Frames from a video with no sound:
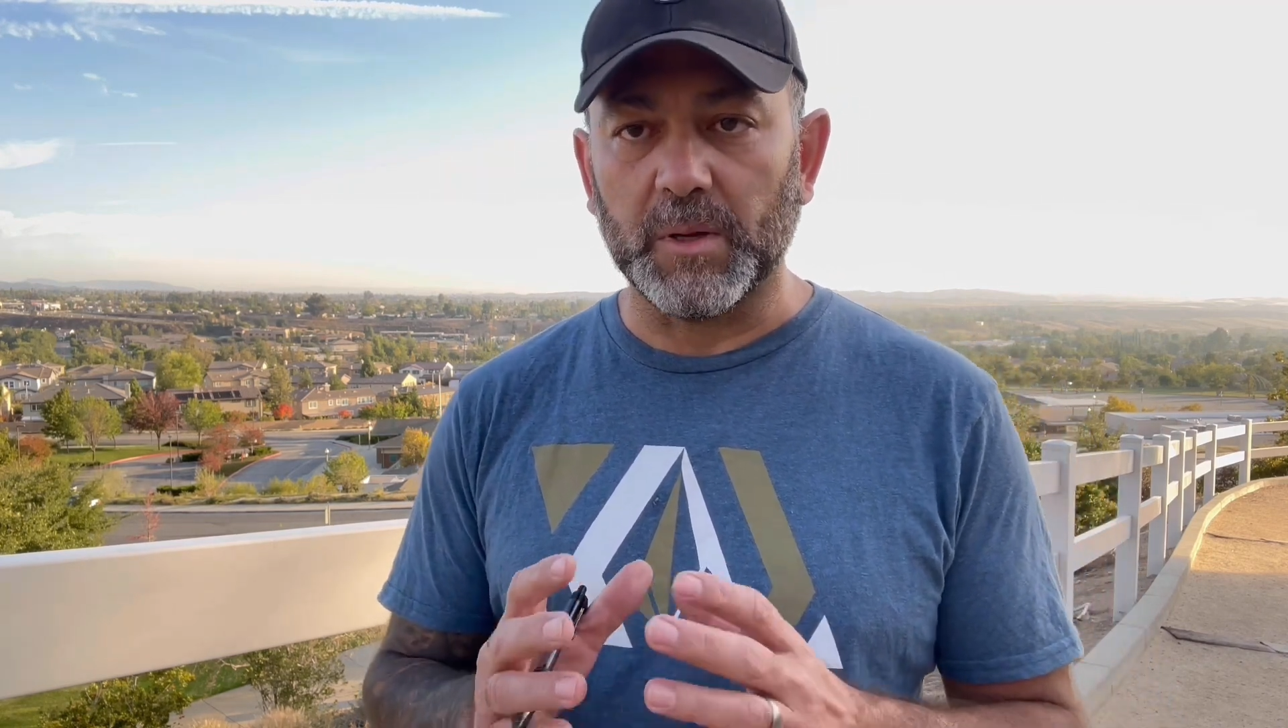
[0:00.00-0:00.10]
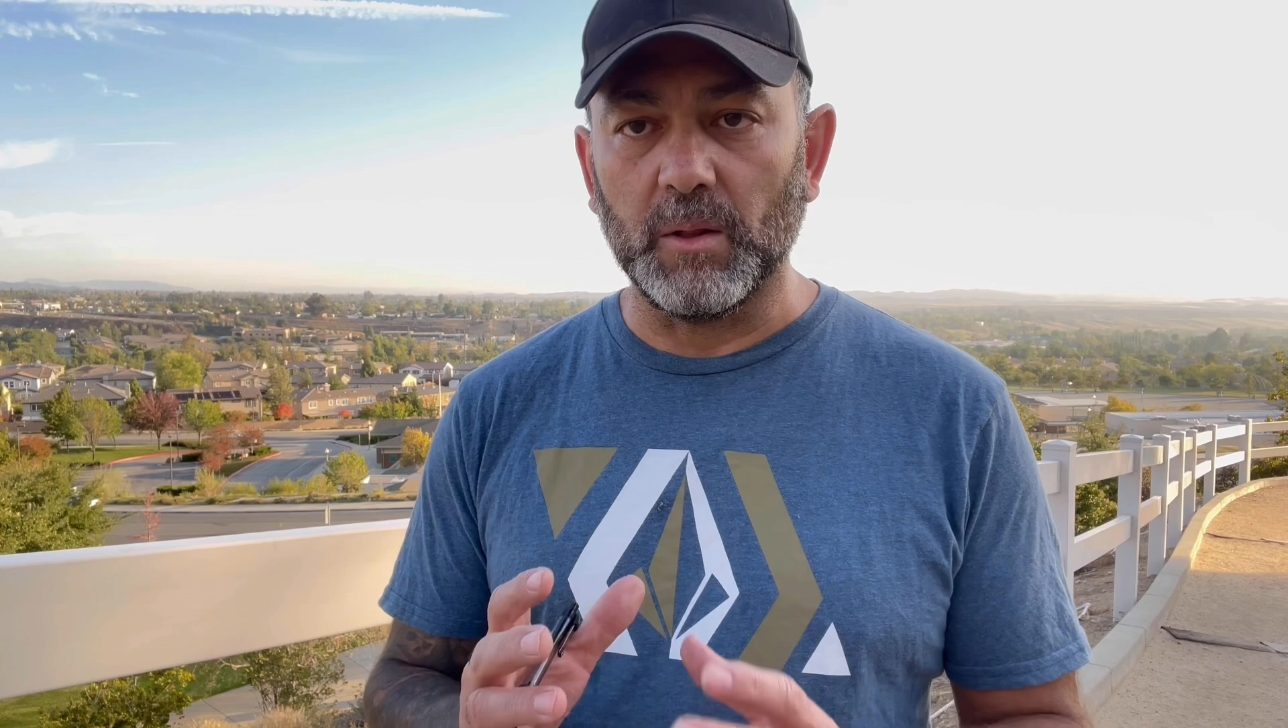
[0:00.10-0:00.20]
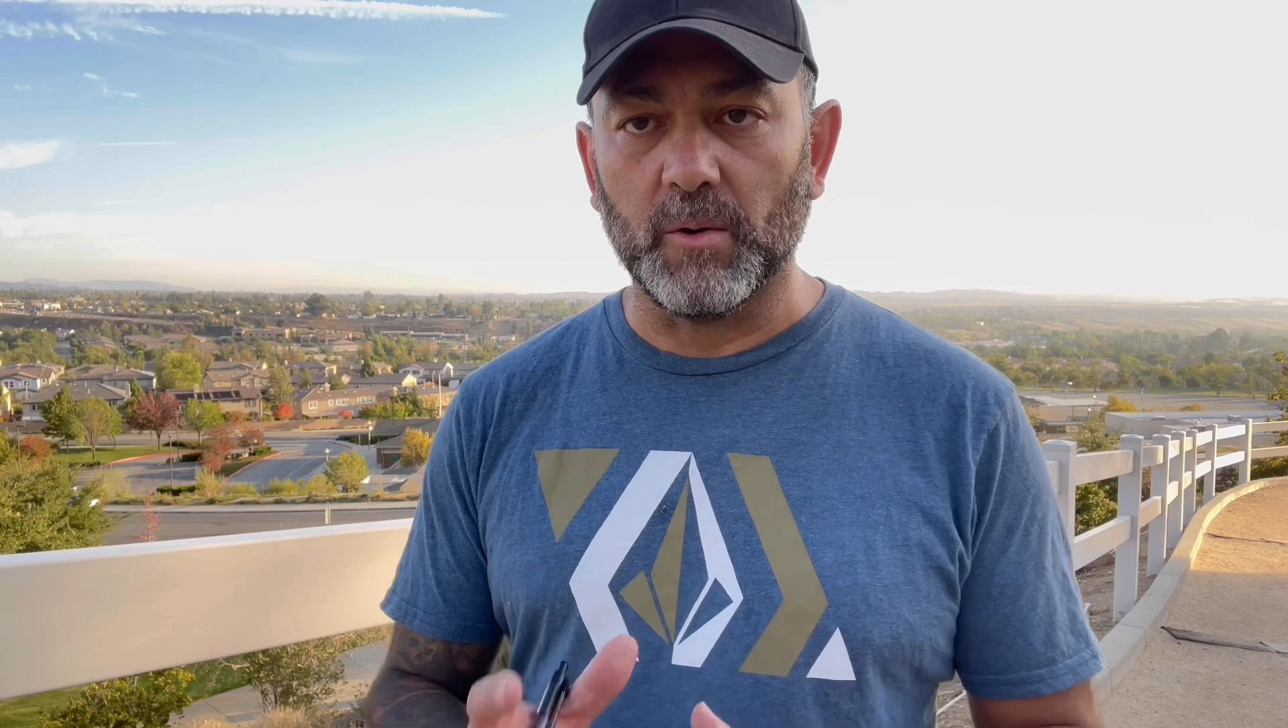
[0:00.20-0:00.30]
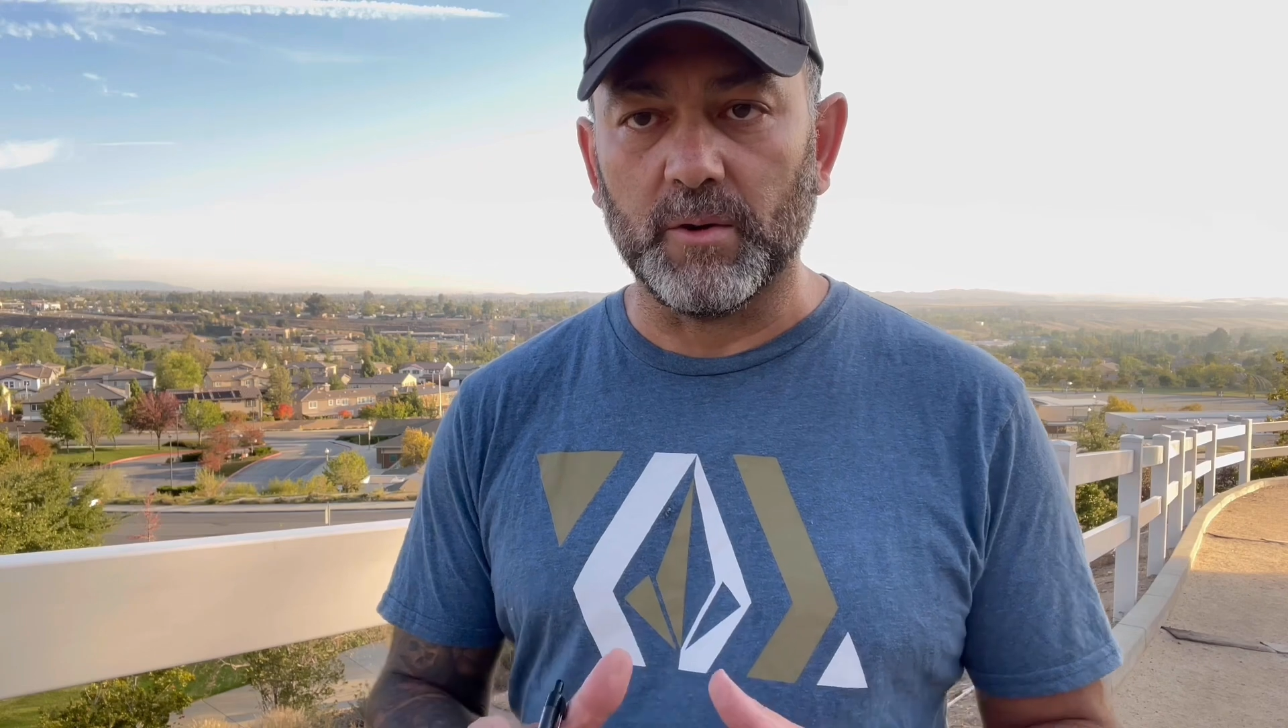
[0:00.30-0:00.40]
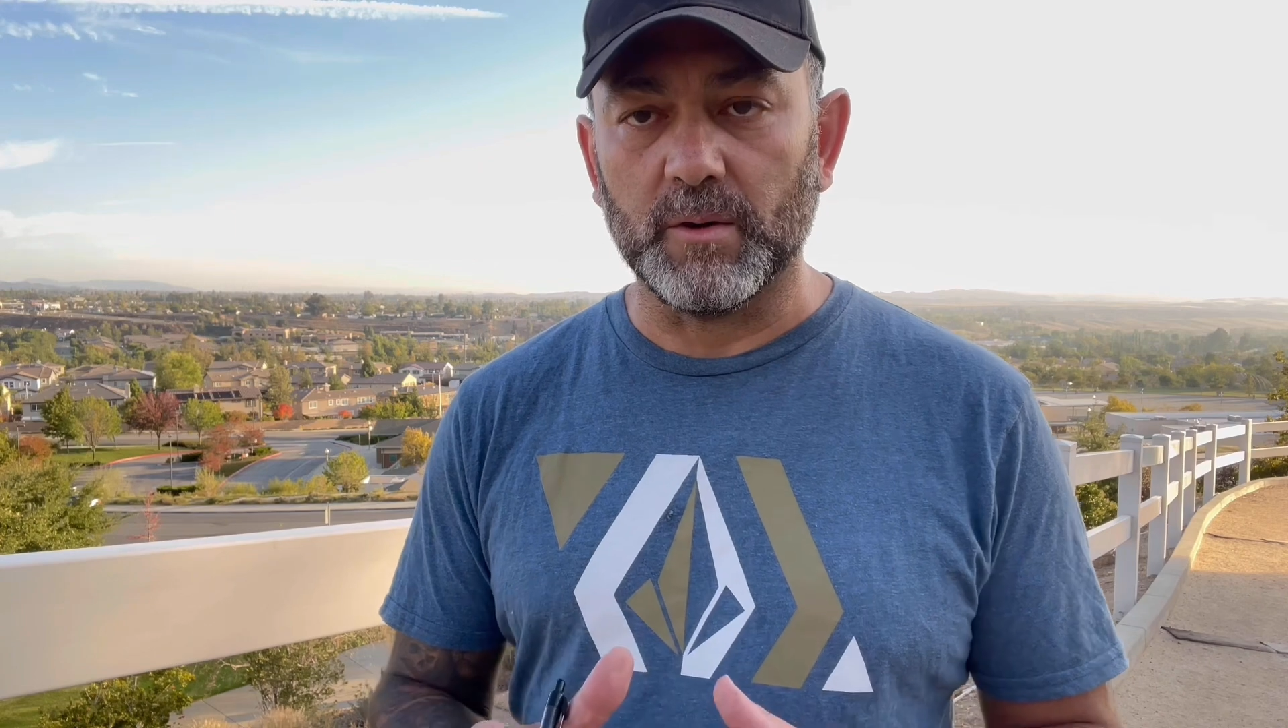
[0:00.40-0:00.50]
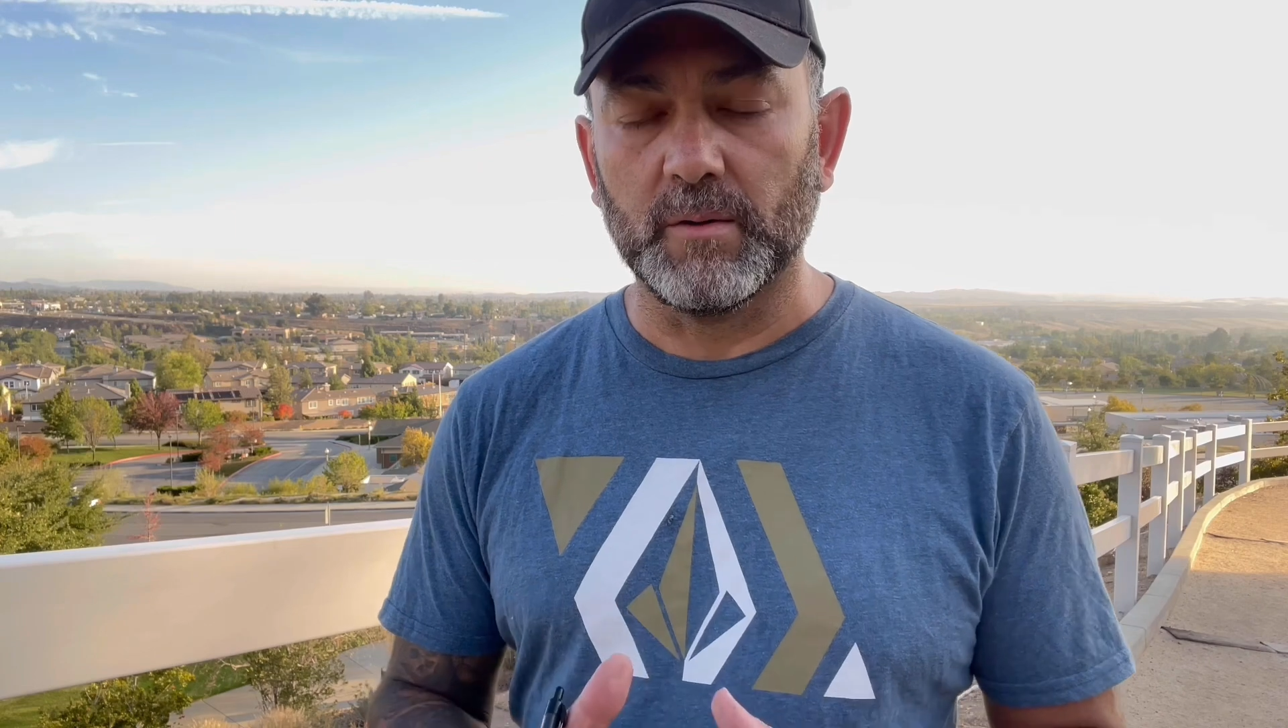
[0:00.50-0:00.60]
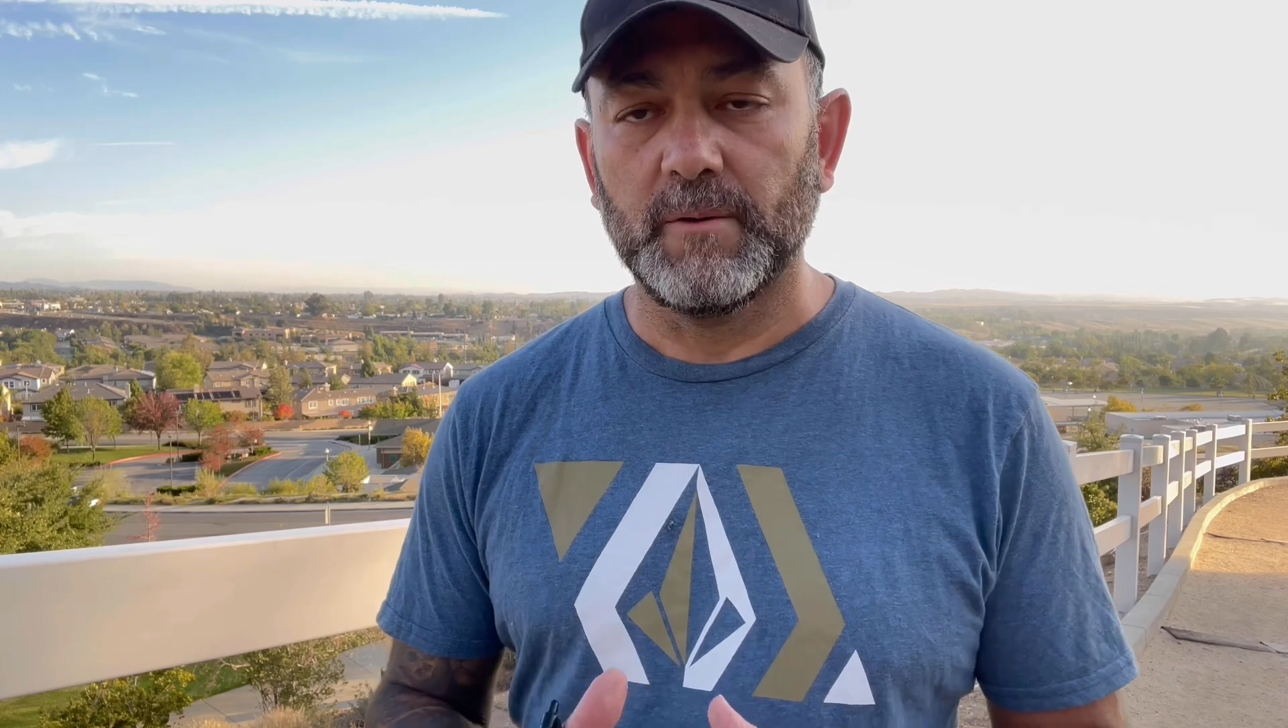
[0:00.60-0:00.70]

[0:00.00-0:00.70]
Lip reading: lawyer,